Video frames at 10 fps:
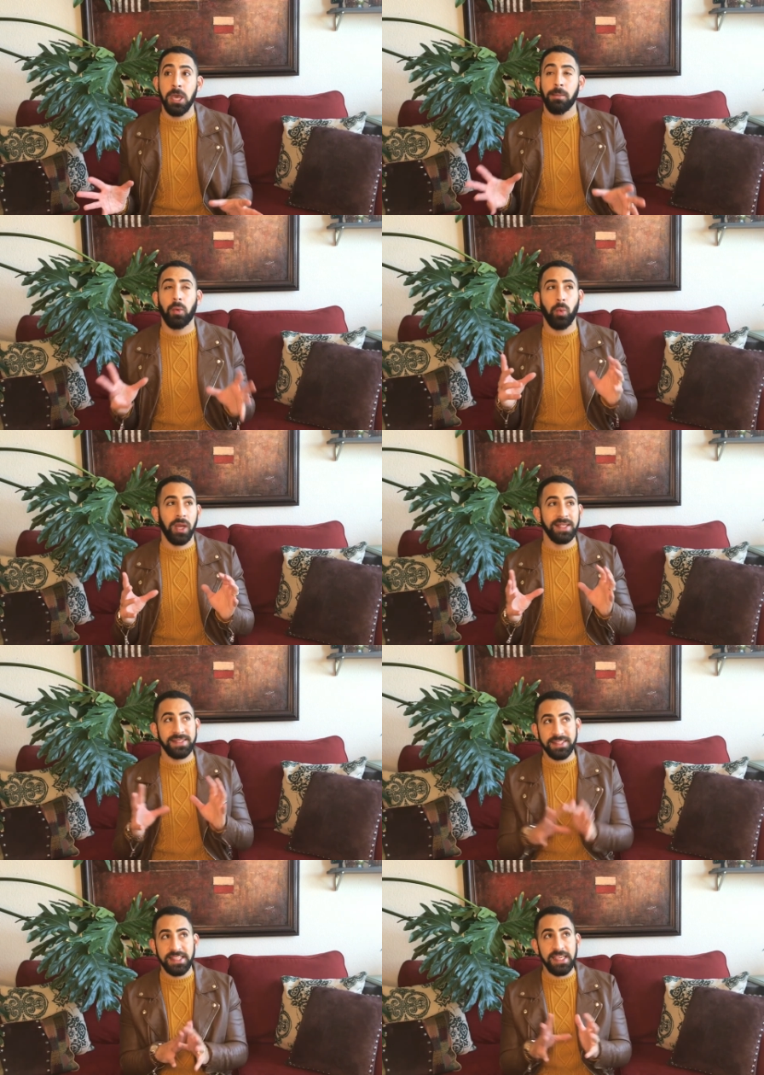But when I
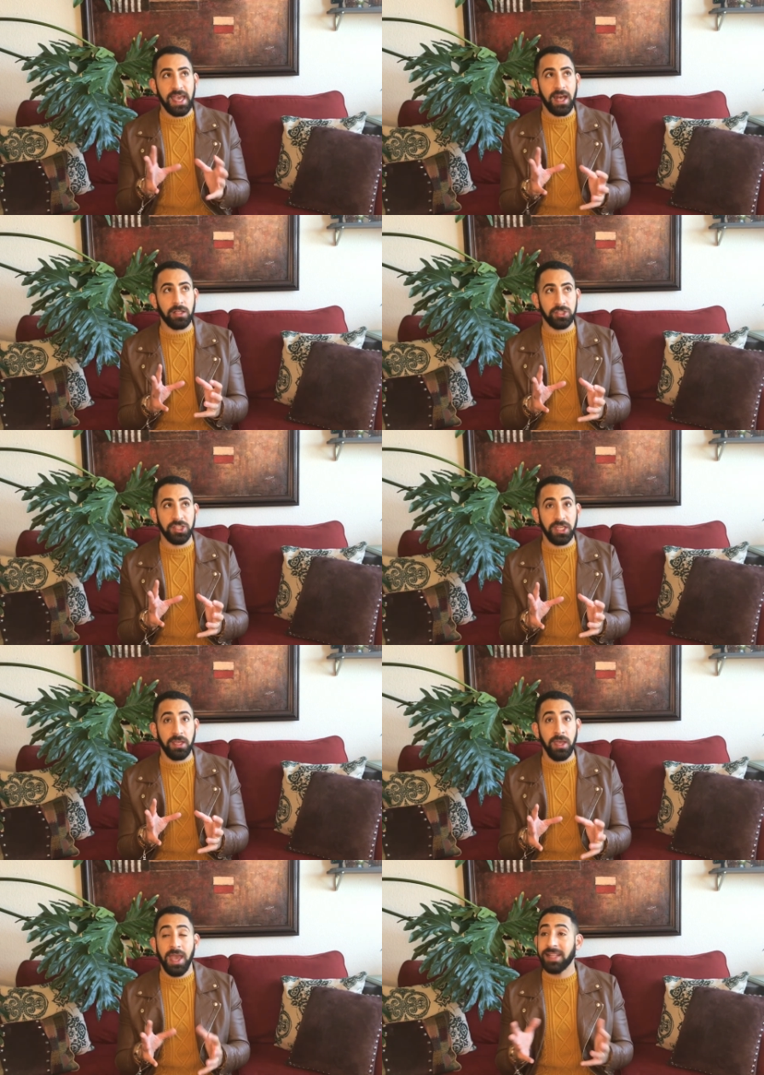see algae,
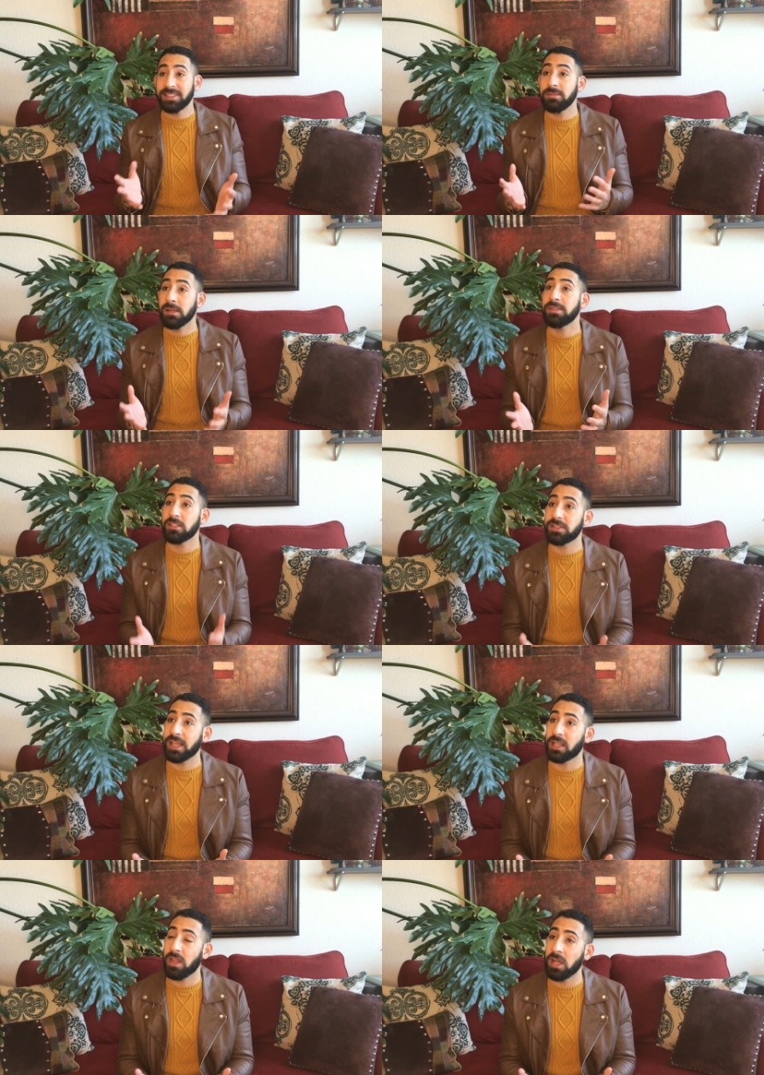and sometimes it'll
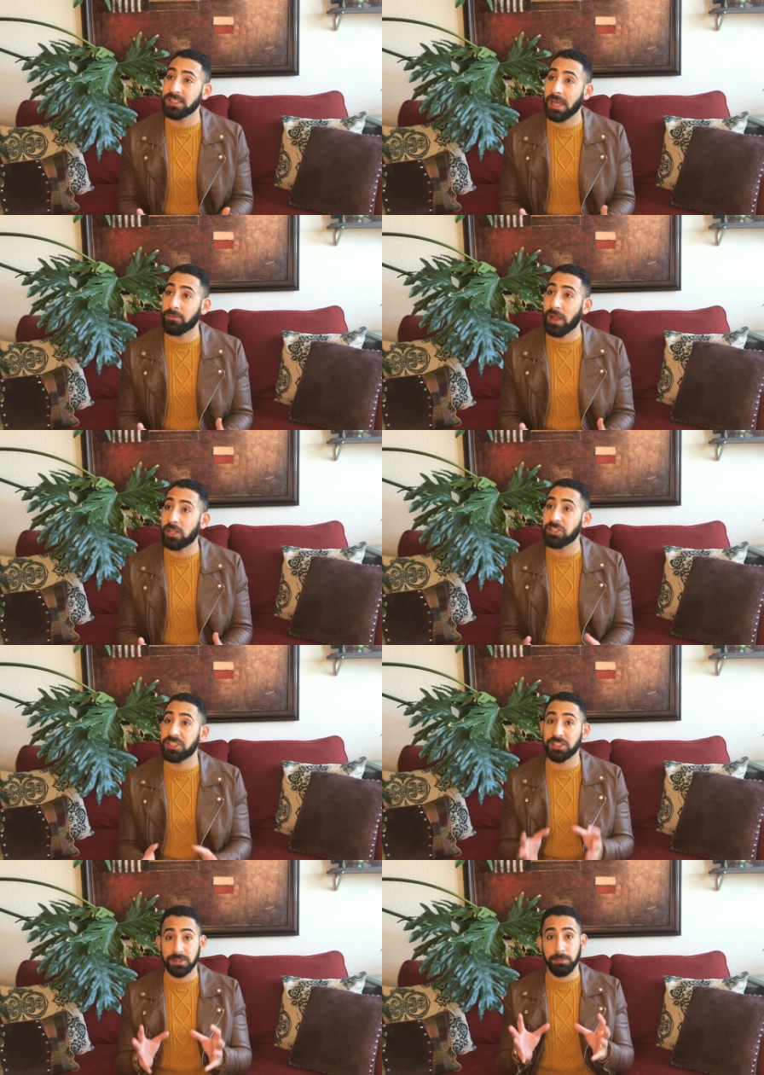take a long time for algae to